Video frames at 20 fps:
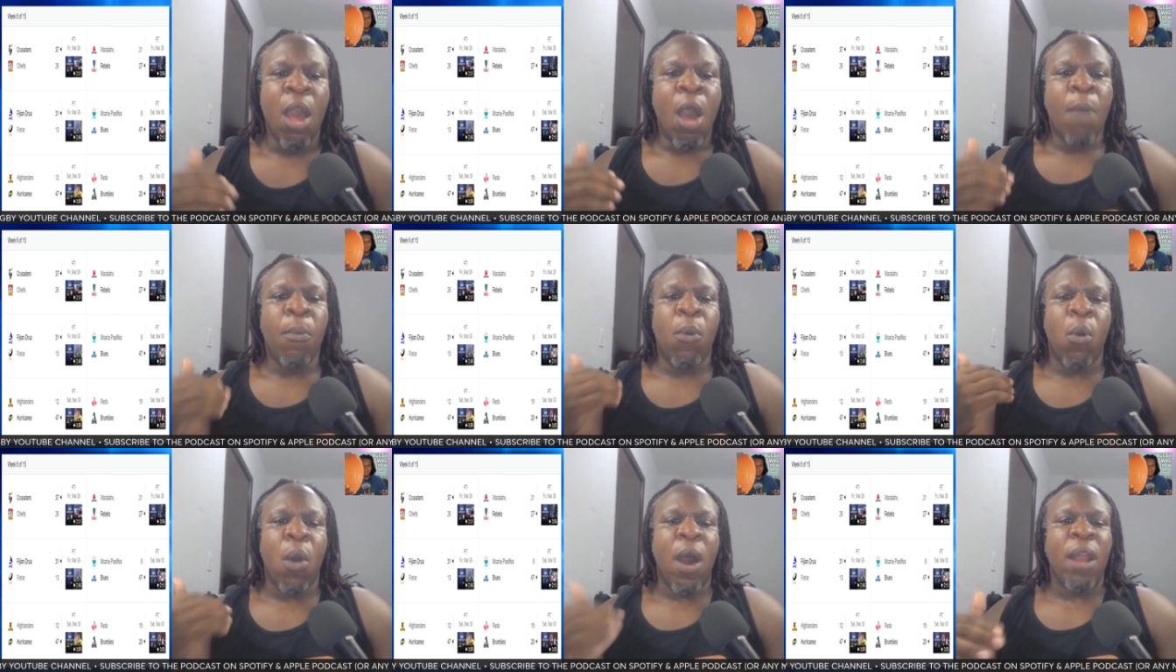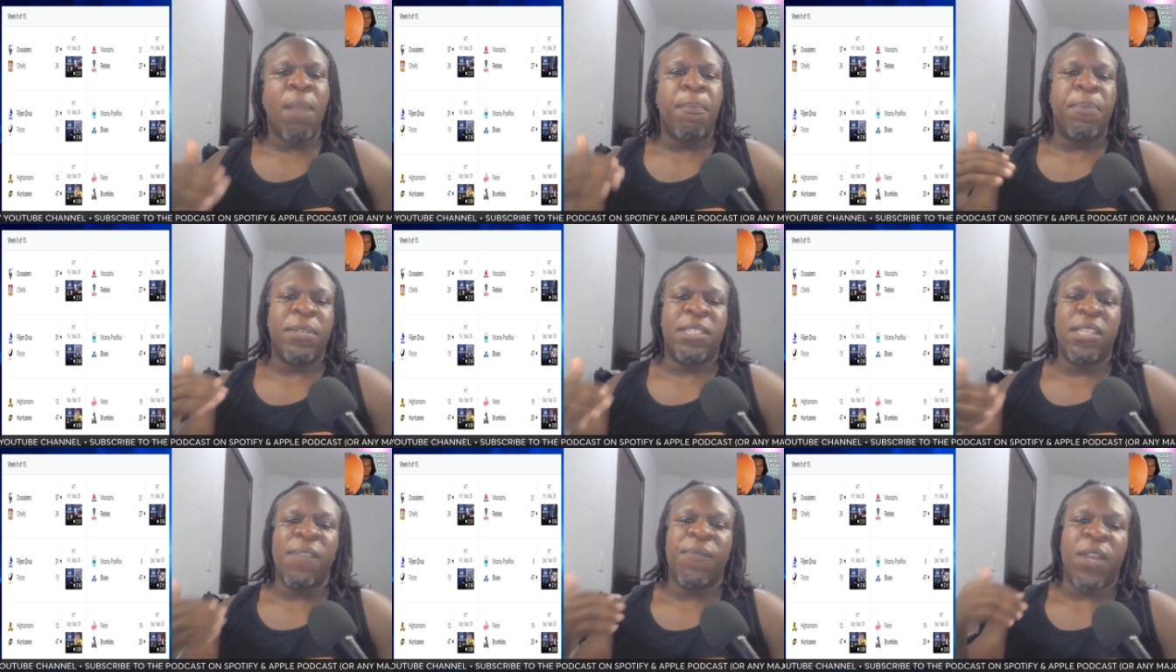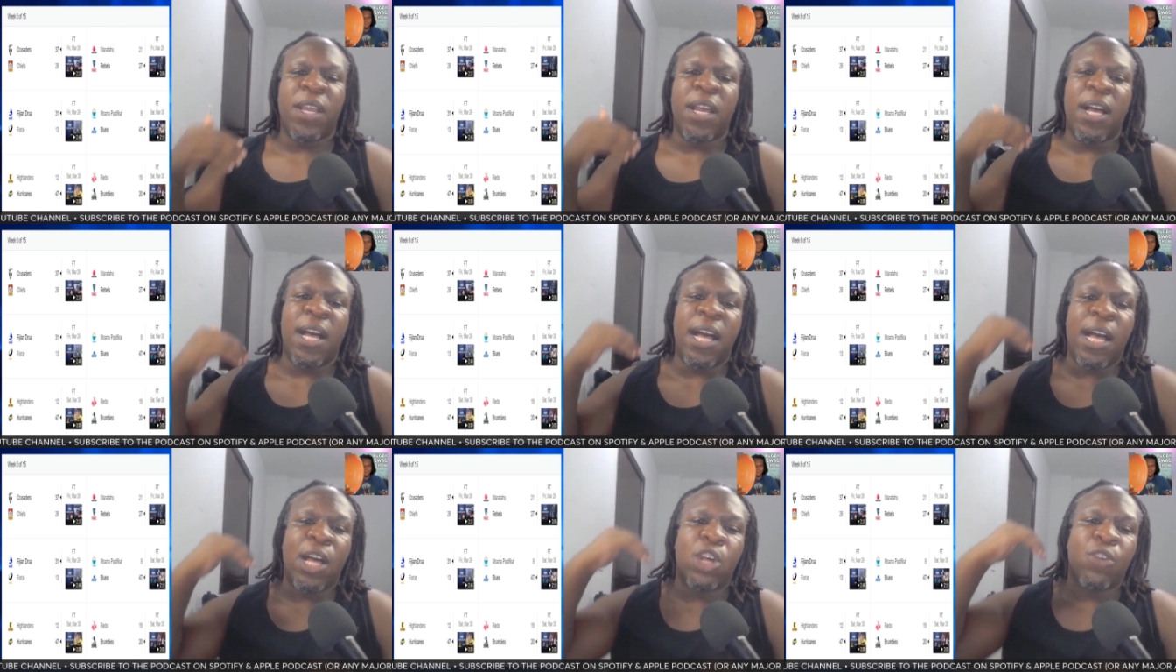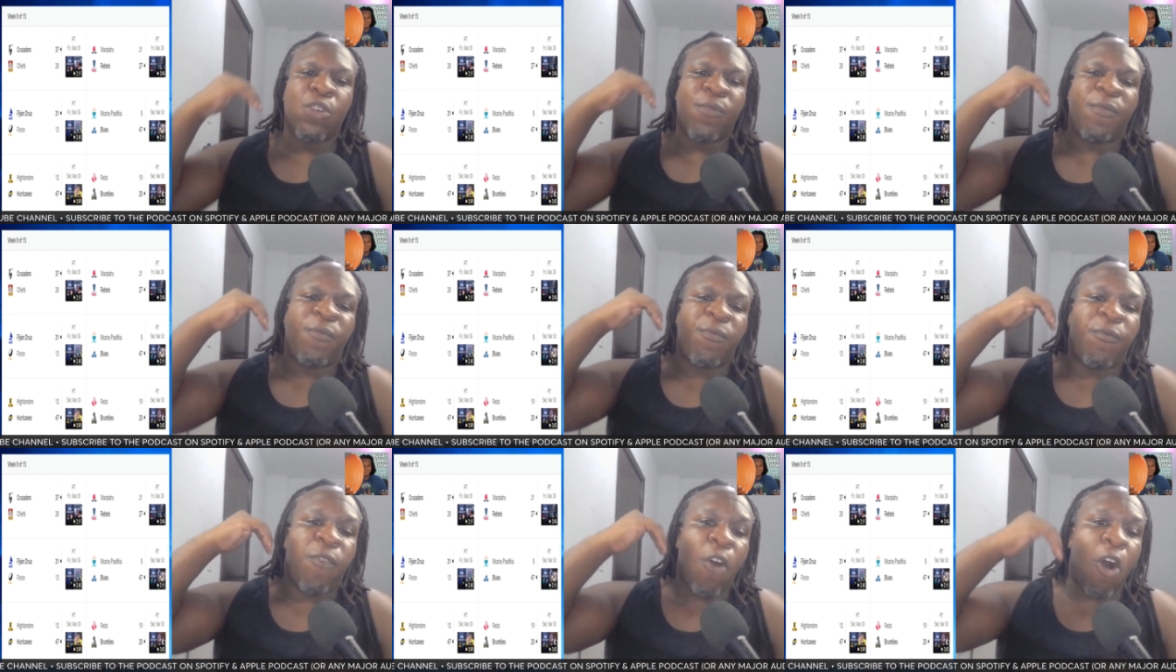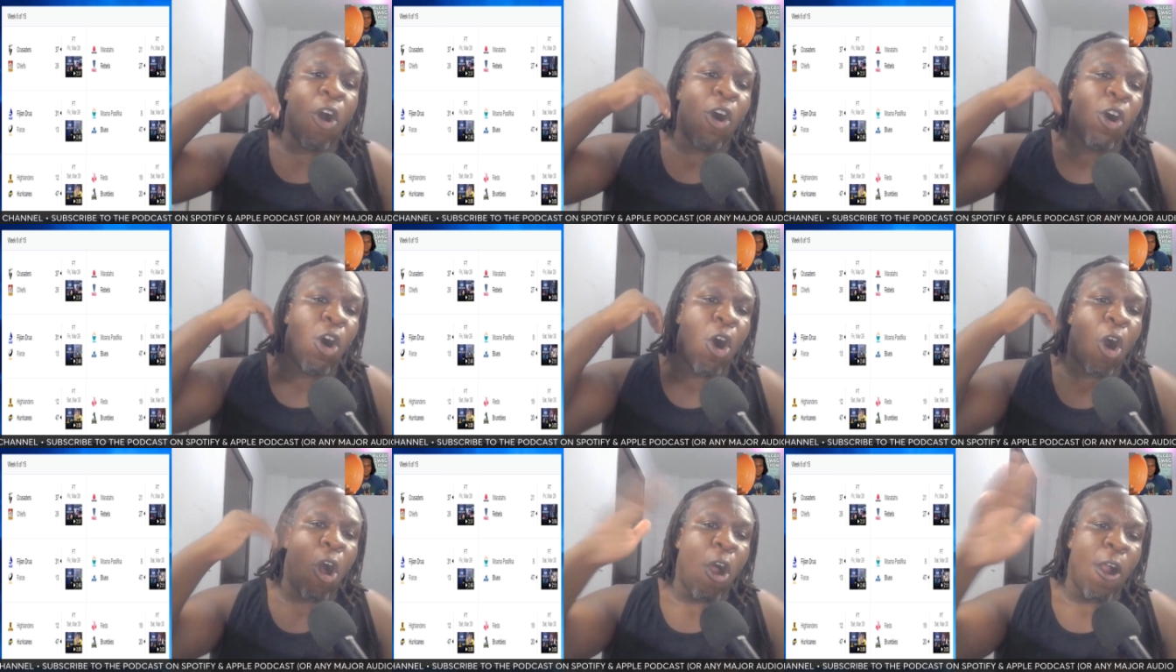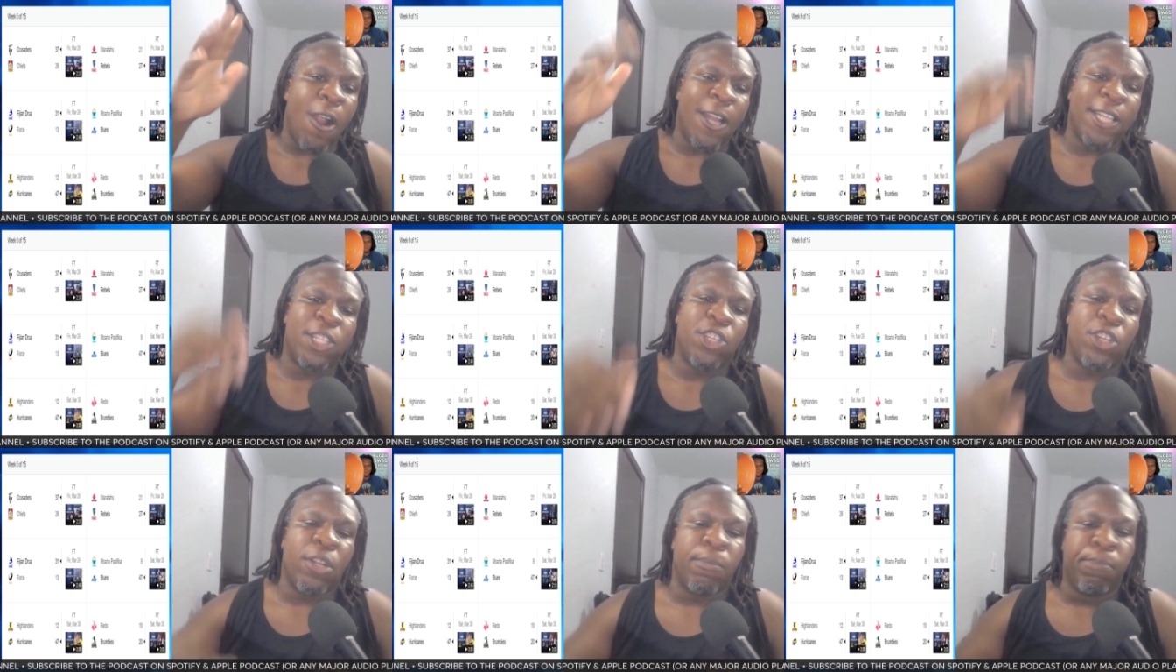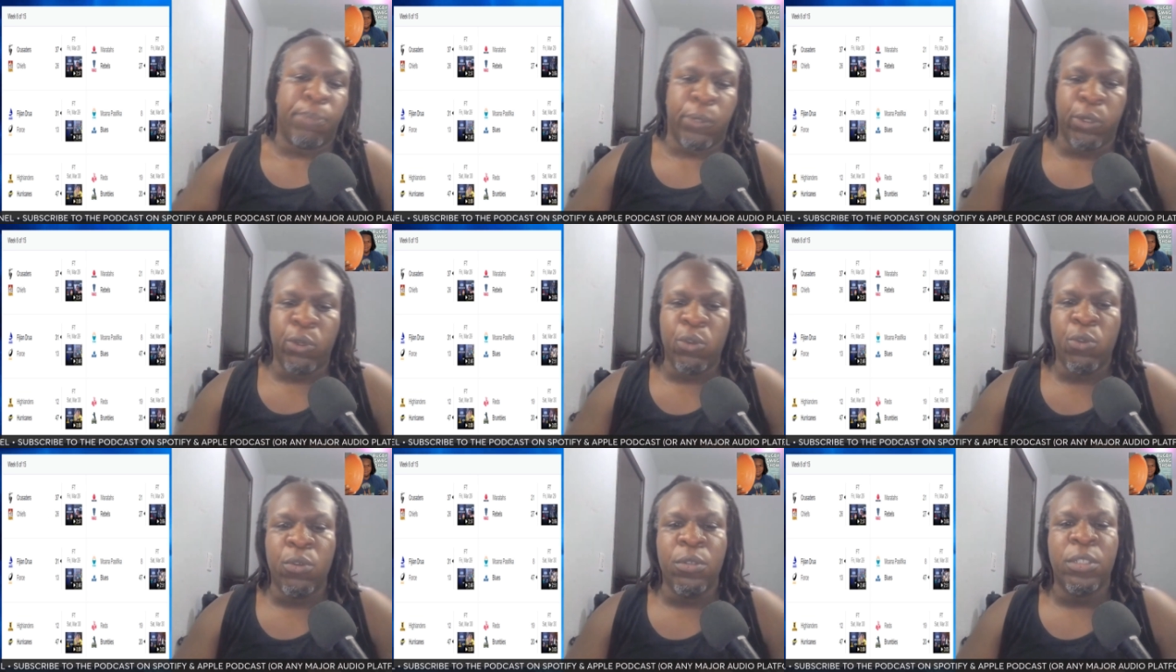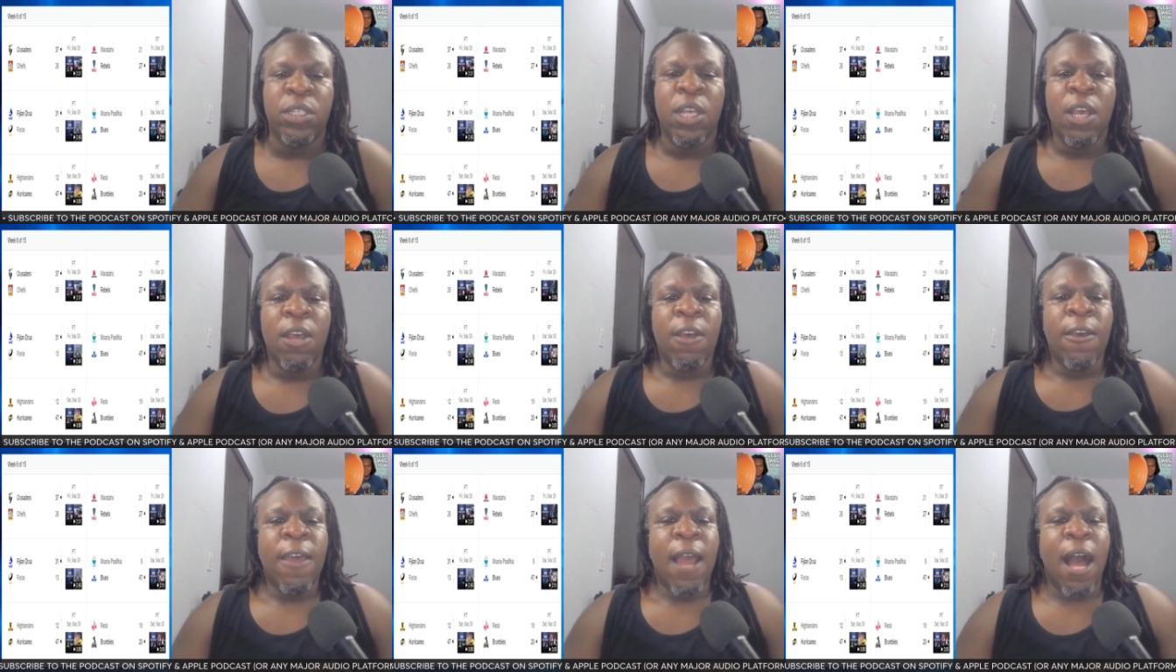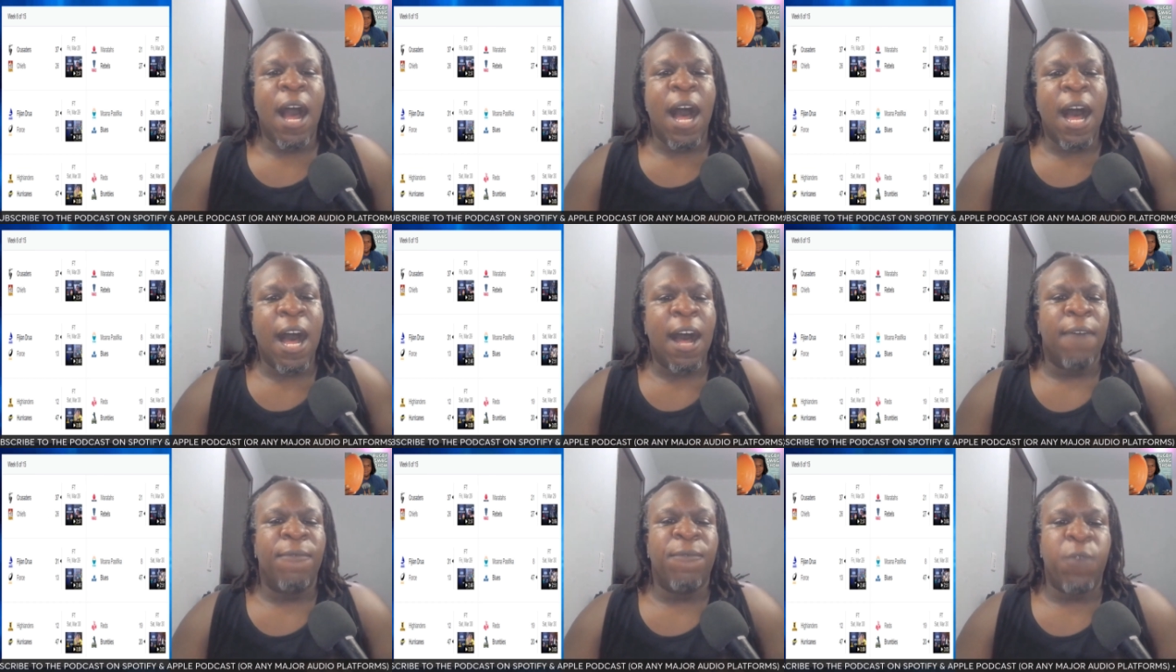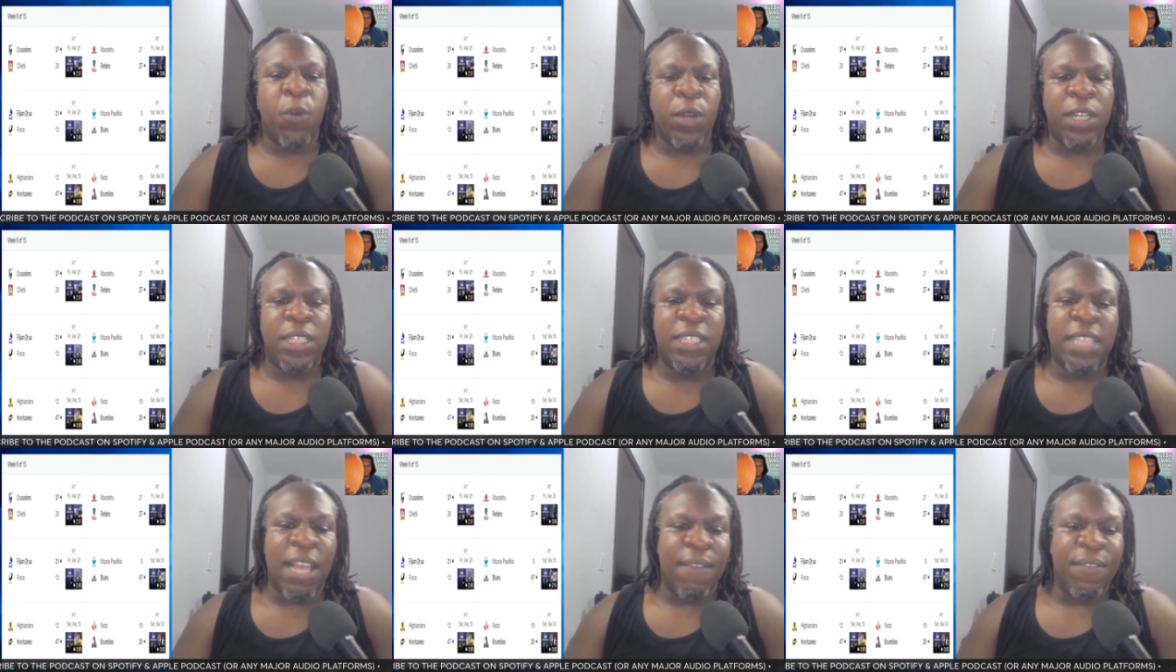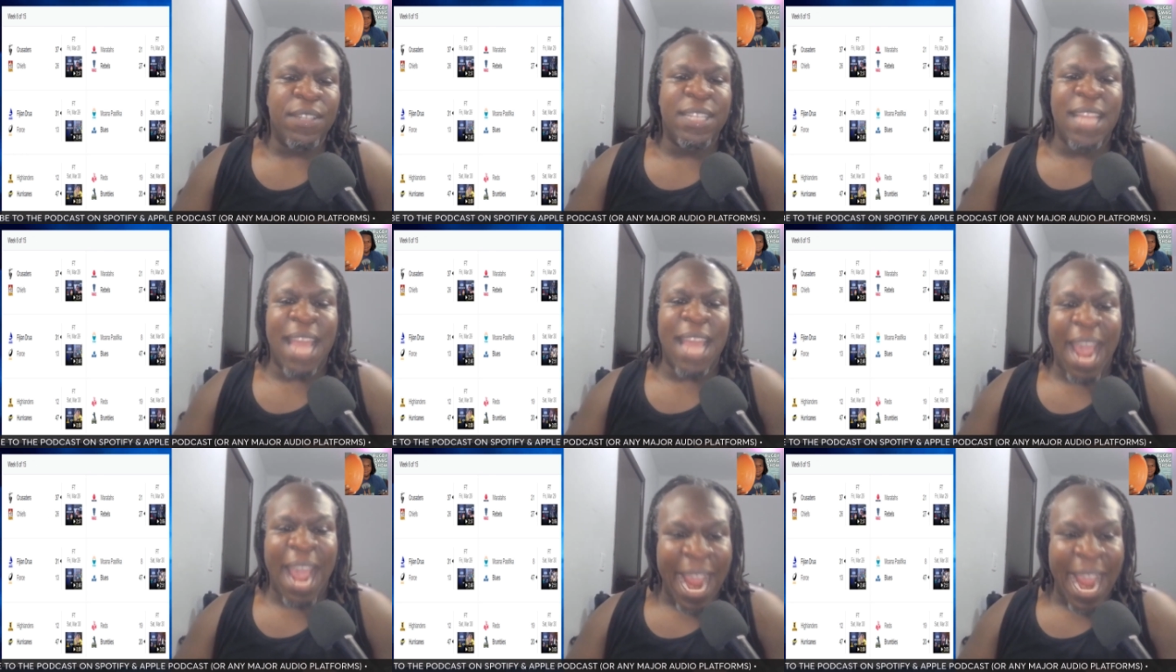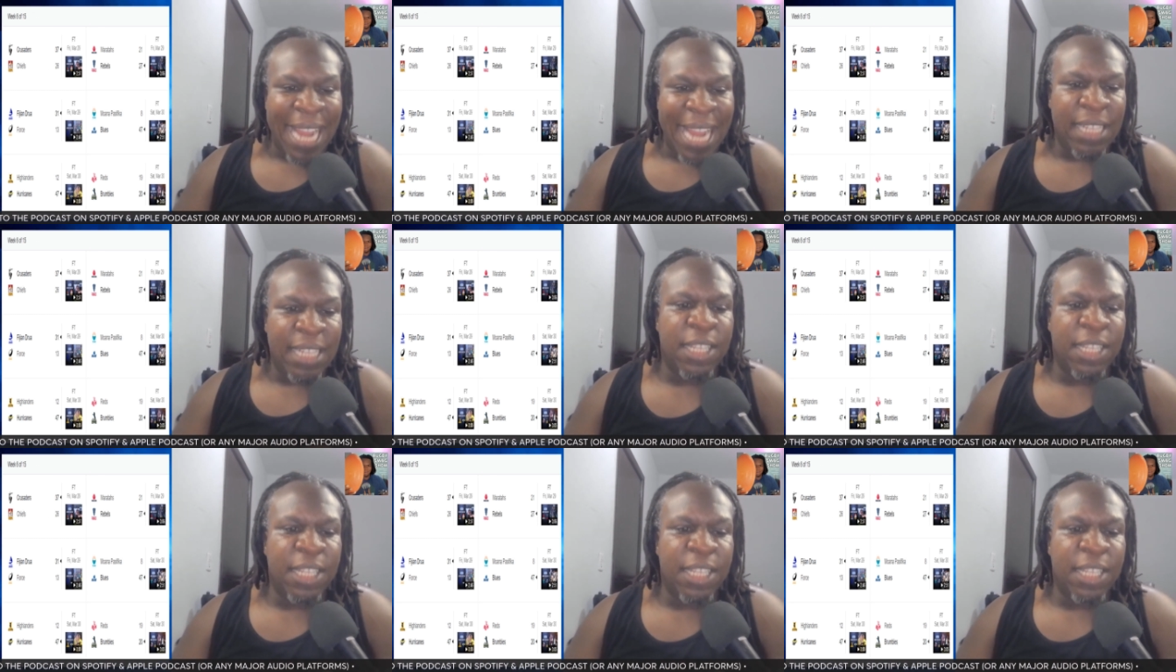Moana Pacifica fall hard to the Blues uh, 47 to 8.